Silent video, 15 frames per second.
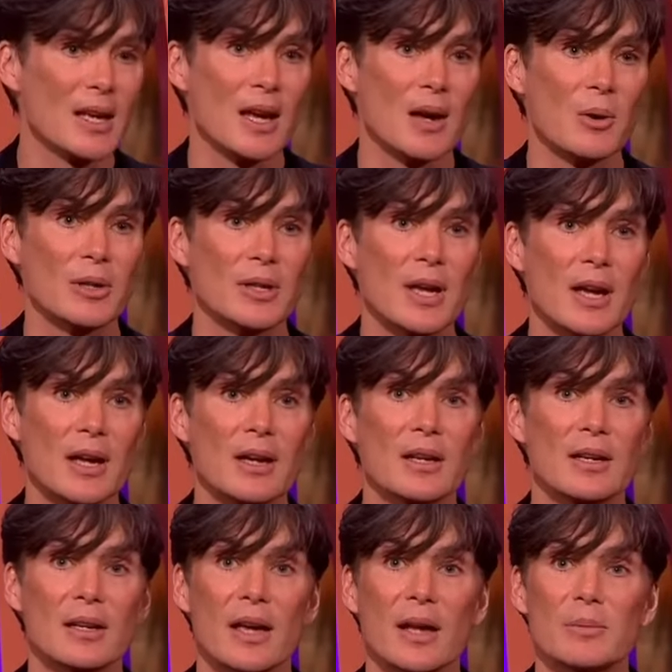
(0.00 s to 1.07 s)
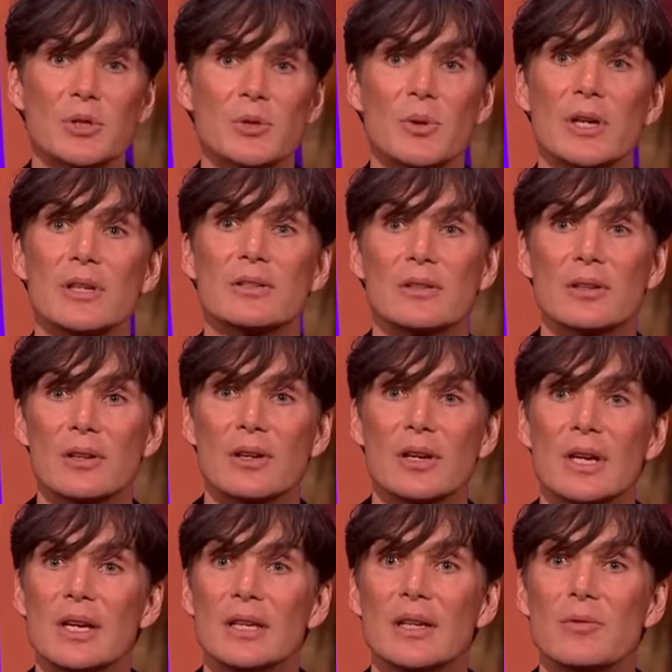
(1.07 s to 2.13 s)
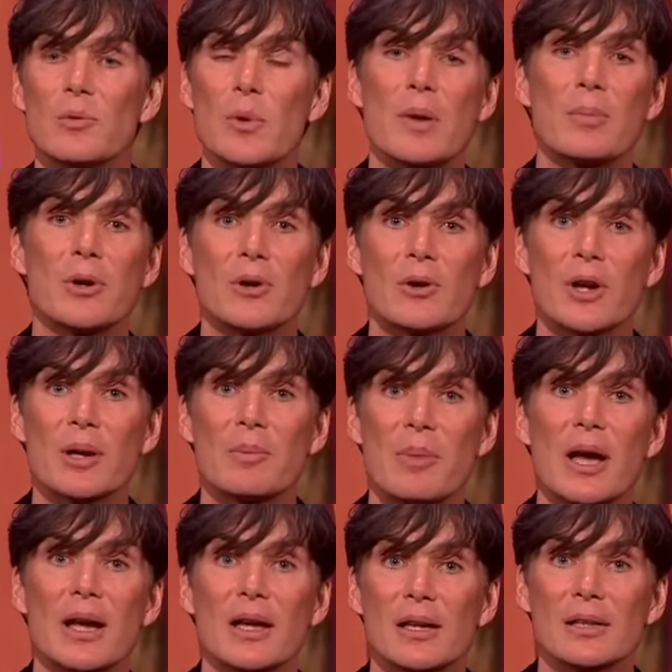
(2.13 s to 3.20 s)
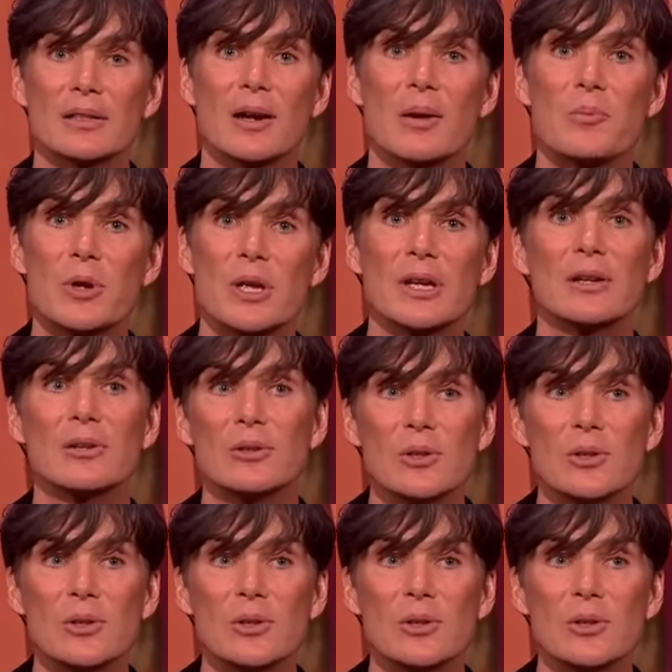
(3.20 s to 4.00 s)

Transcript: I want to thank Adam Schweitzer, David Weber, Craig Banke, Tom Reed, Luke